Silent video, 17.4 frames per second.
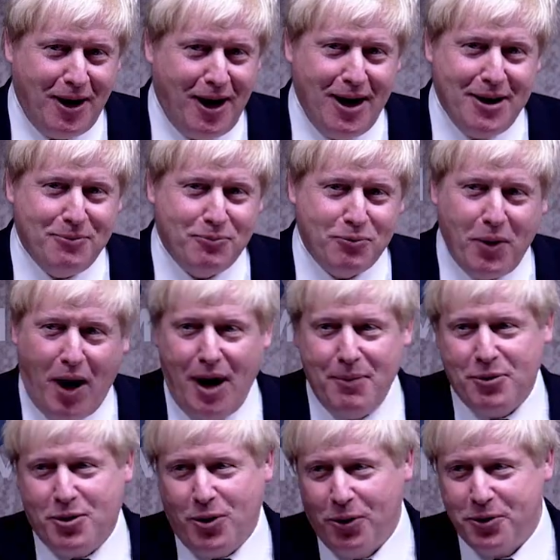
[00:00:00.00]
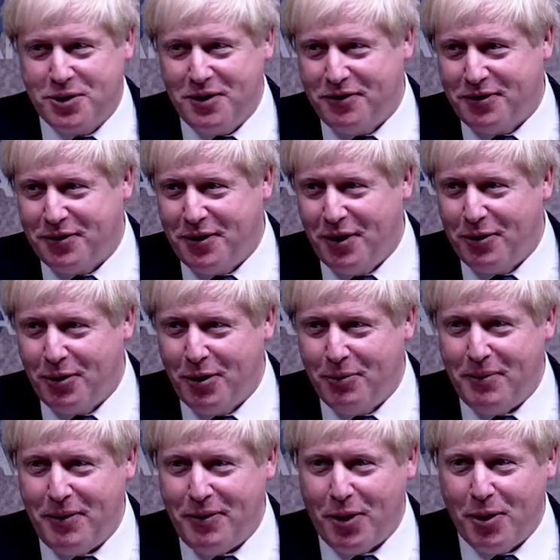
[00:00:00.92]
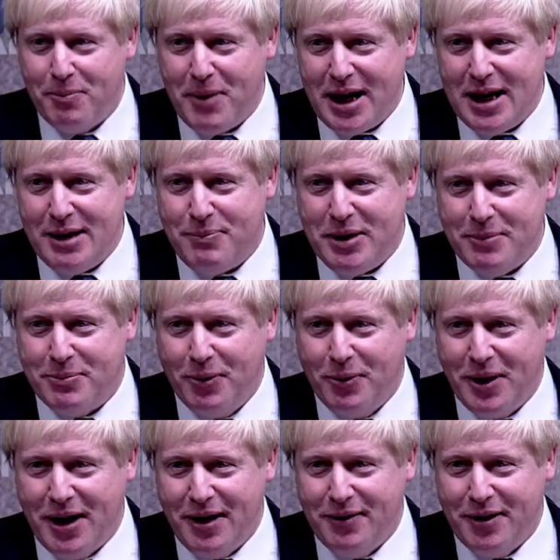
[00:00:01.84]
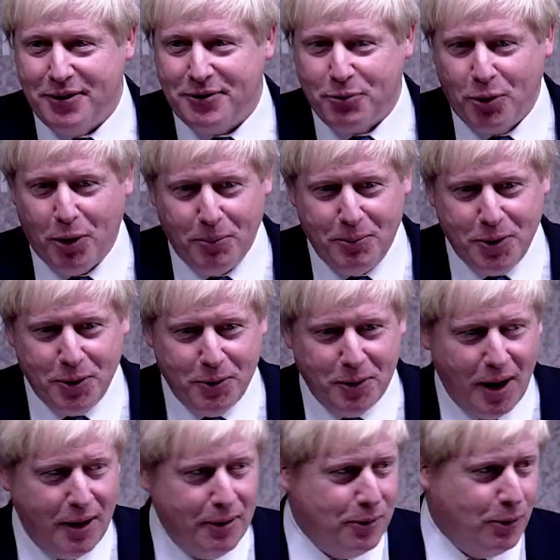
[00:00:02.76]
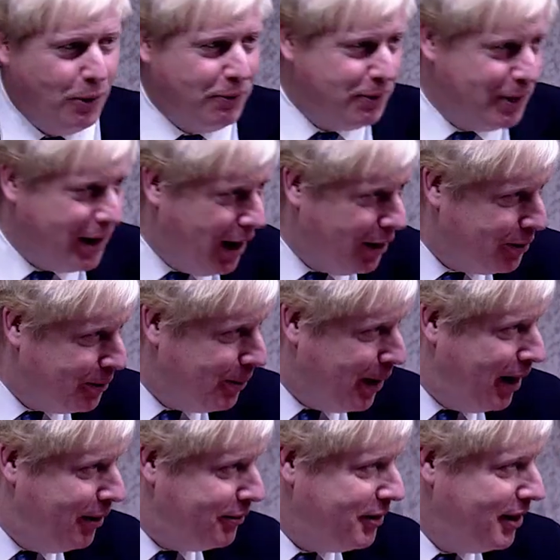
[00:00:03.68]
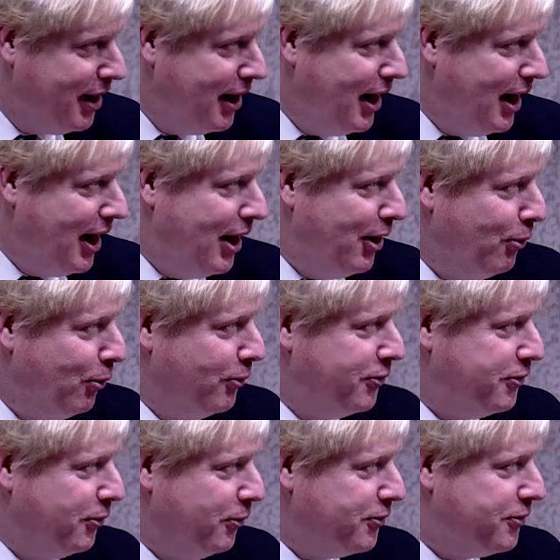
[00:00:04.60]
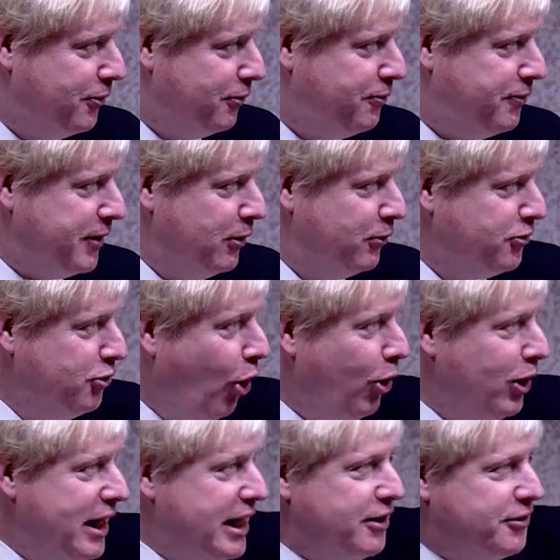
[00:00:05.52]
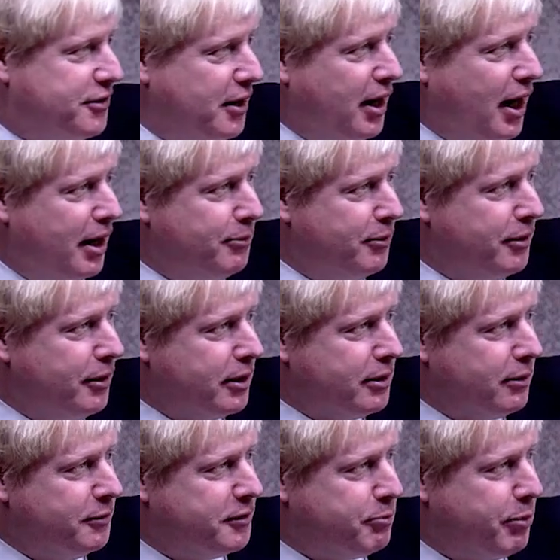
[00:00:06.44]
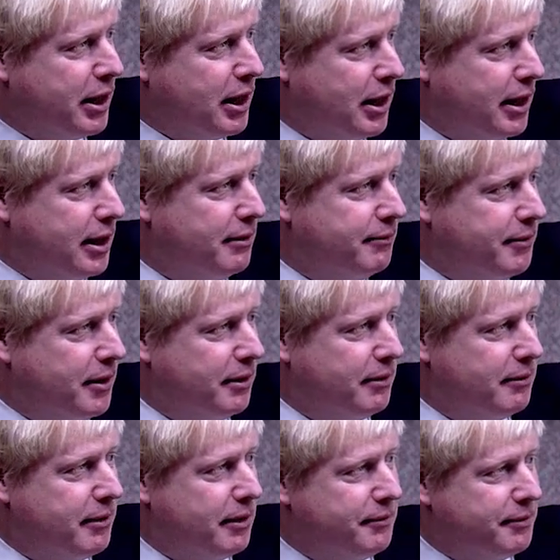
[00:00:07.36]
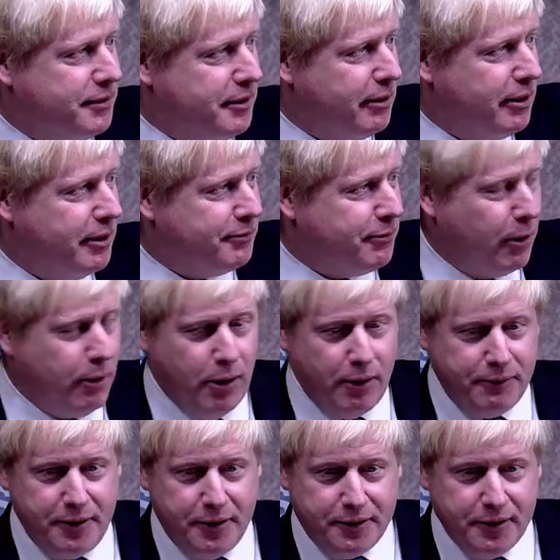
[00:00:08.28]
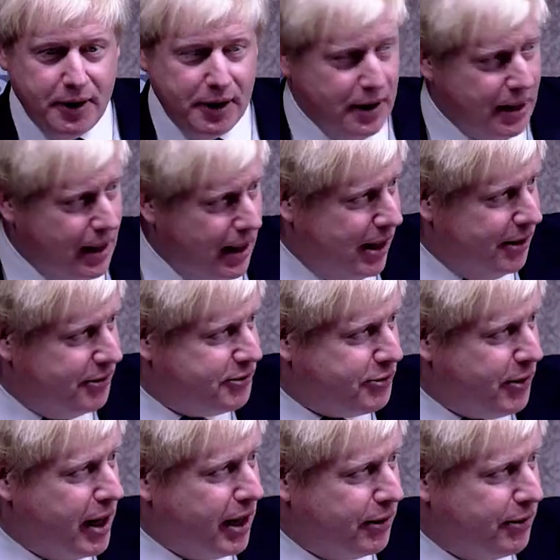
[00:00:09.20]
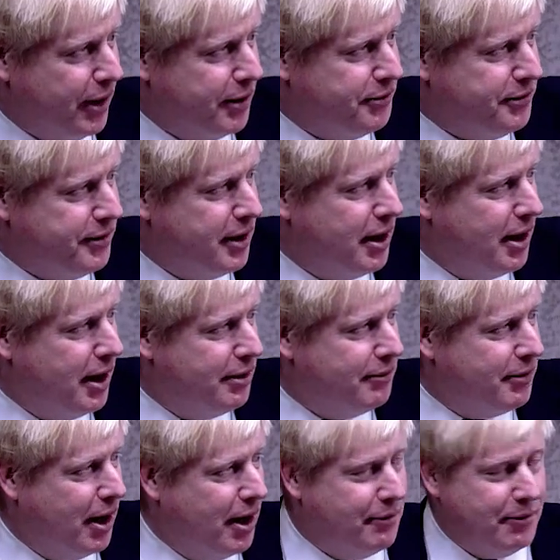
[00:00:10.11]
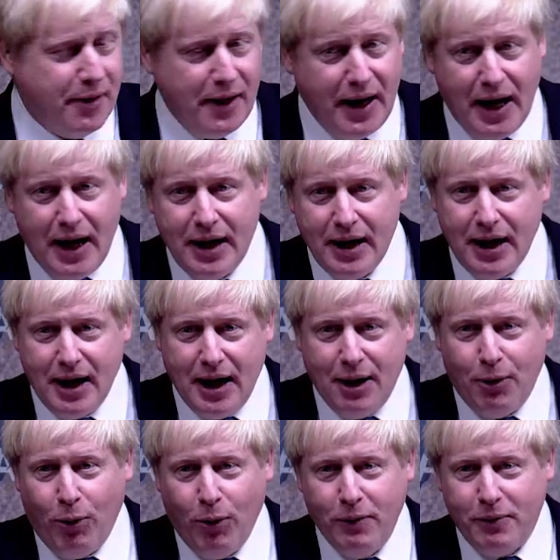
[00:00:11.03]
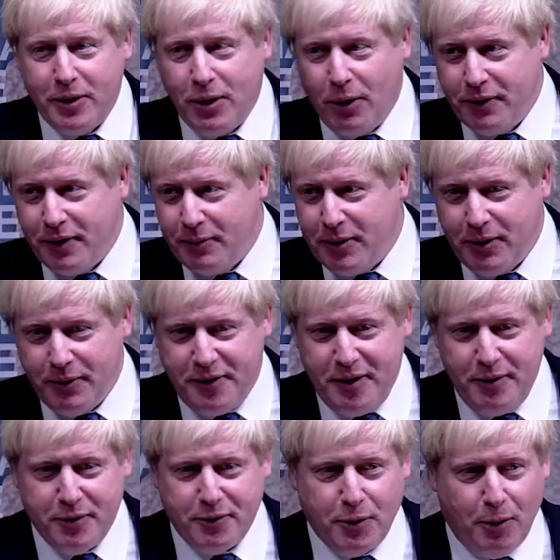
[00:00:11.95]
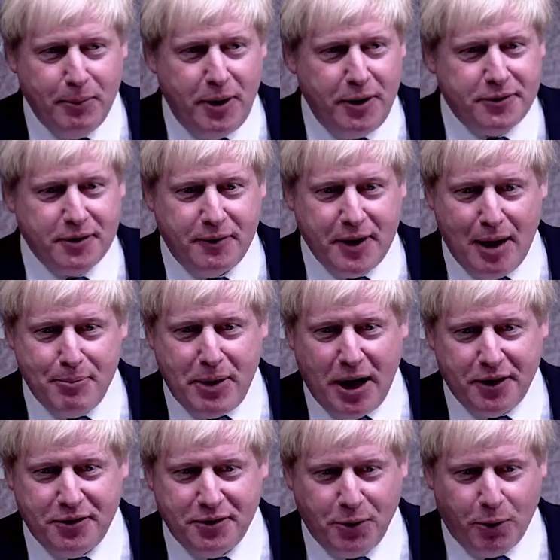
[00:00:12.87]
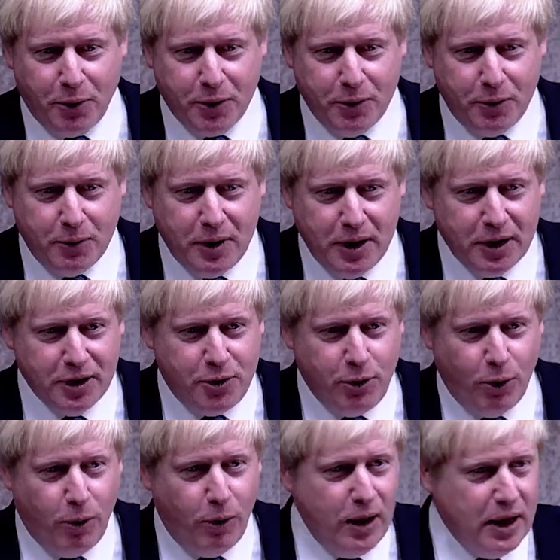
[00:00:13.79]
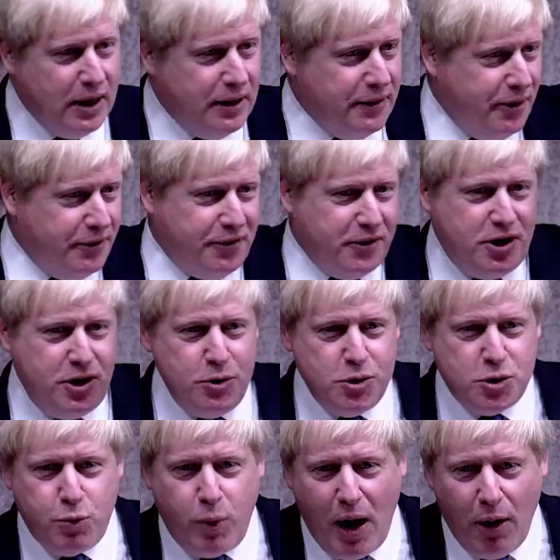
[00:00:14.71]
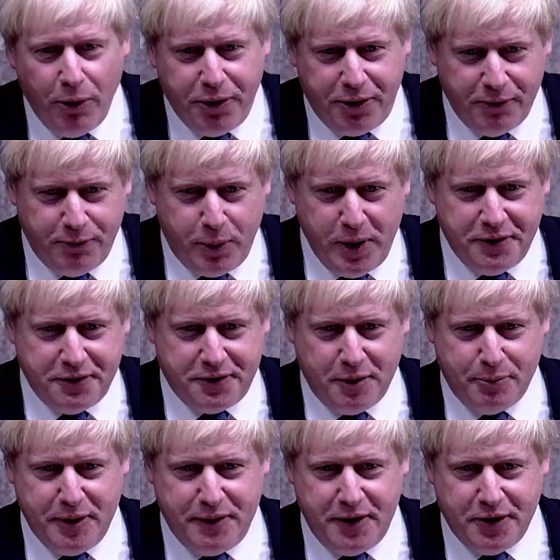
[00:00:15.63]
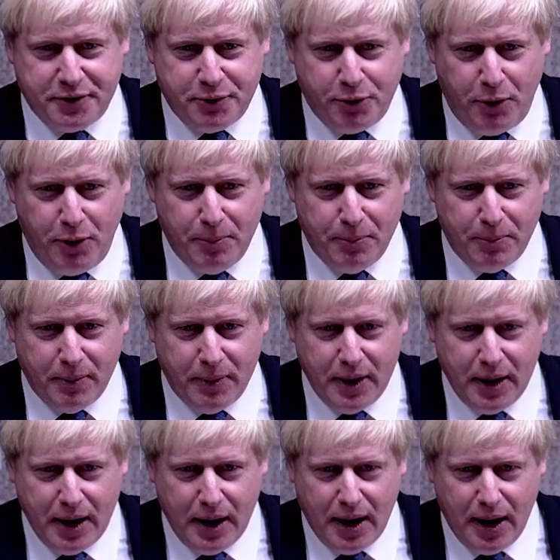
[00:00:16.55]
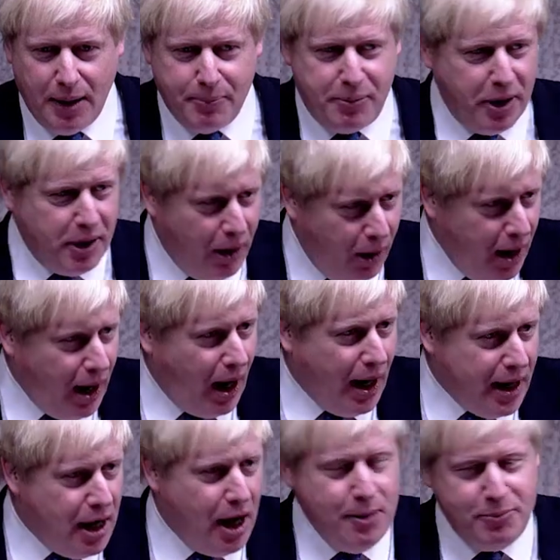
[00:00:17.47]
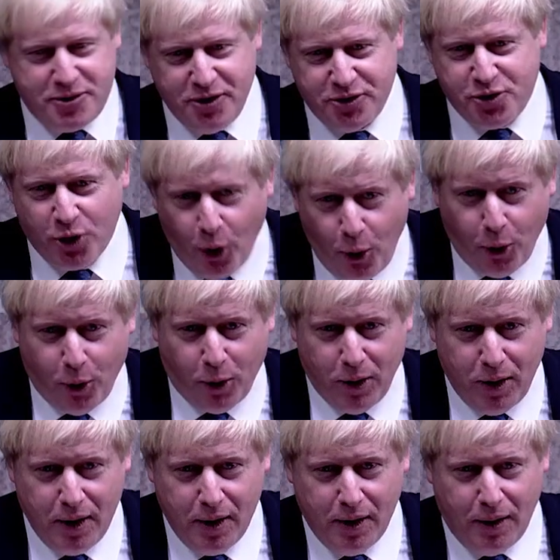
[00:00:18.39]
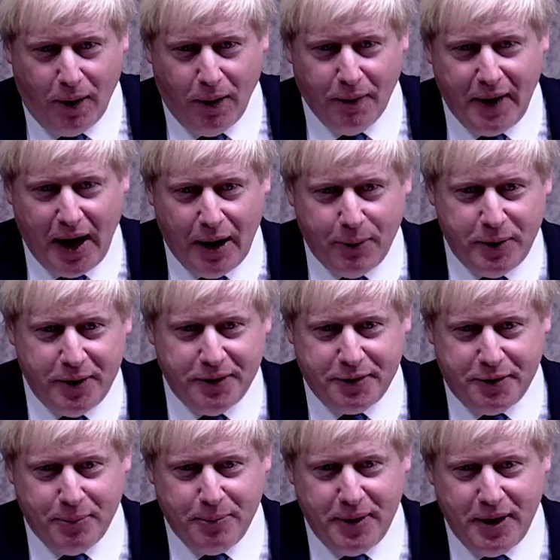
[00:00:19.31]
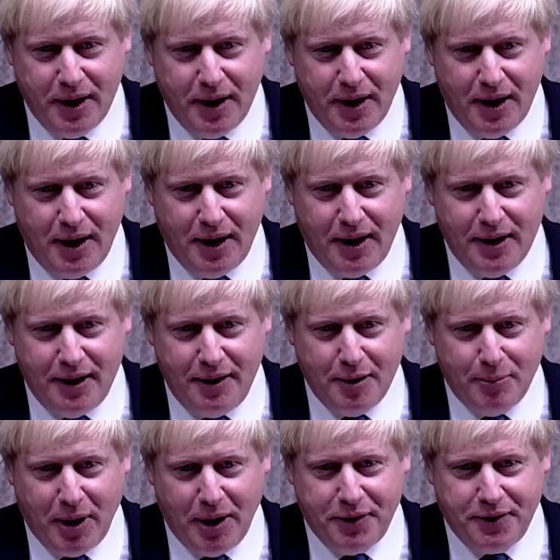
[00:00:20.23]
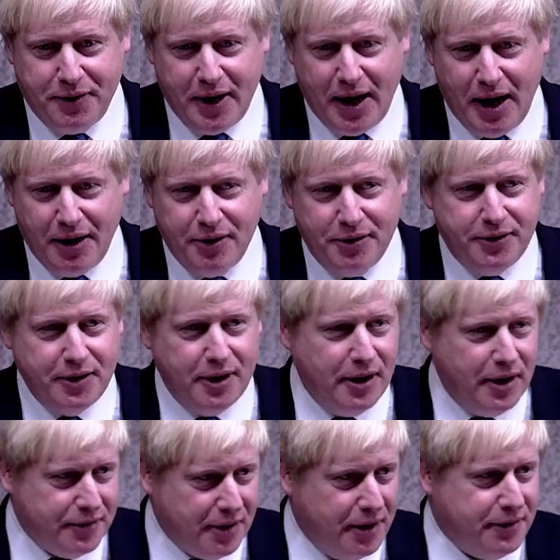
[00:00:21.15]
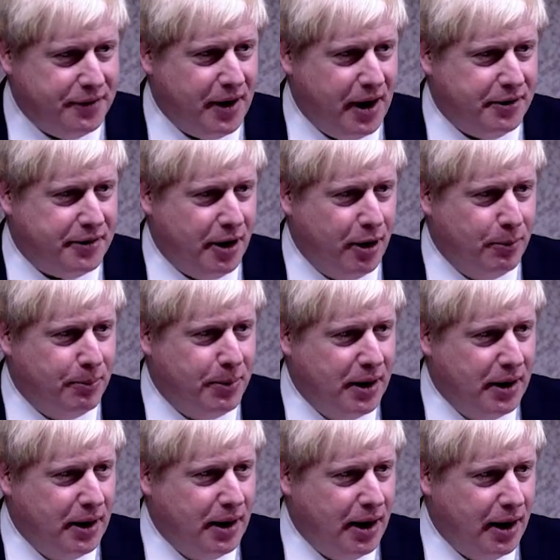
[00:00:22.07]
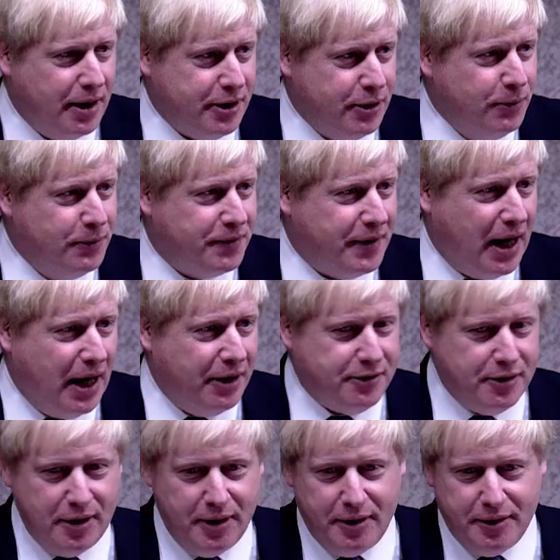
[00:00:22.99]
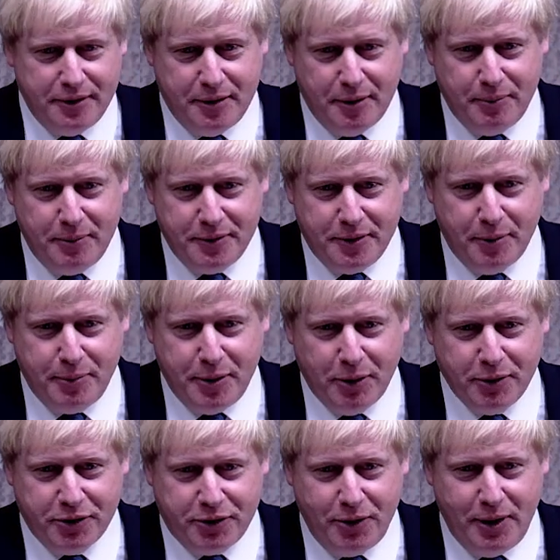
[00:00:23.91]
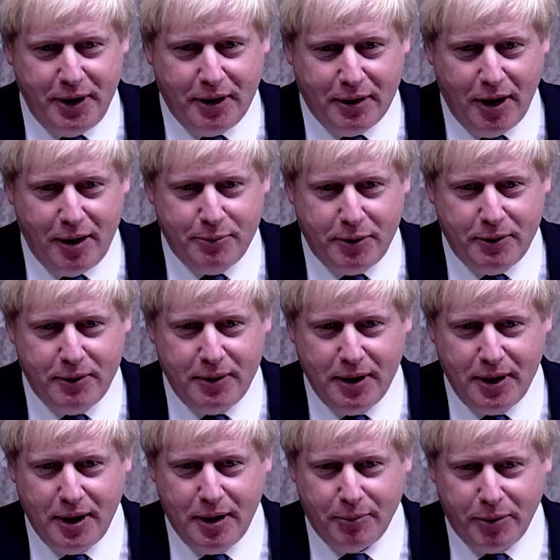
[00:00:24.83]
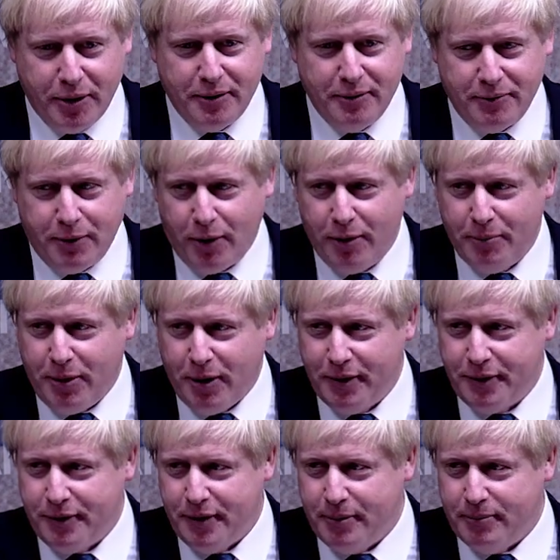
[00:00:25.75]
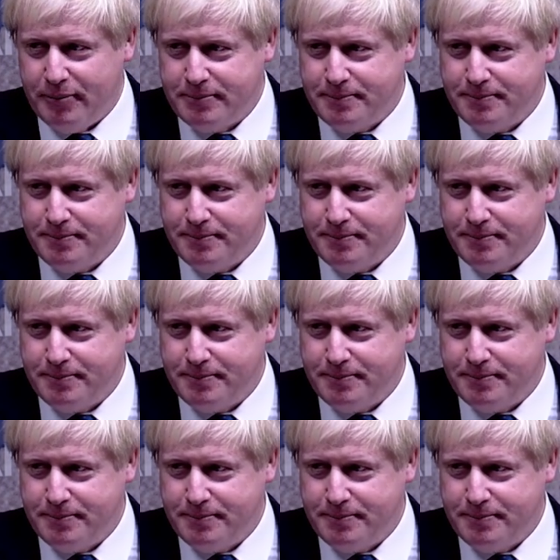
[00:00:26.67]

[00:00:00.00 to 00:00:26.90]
I, I, am conscious that there are, there are many people in this room who know an awful lot about uh, all sorts of fields, not least a good sprinkling of, of, of serious Foreign Office strength I see over there. all we, got, we seem to have got most of the ambassadorial corps. There's a huge wealth of wisdom in this room. Uh, but I, I, hope to draw on that wisdom uh, in the months ahead and to, as I say, to help uh, use that to, to, to build a truly global Britain foreign policy.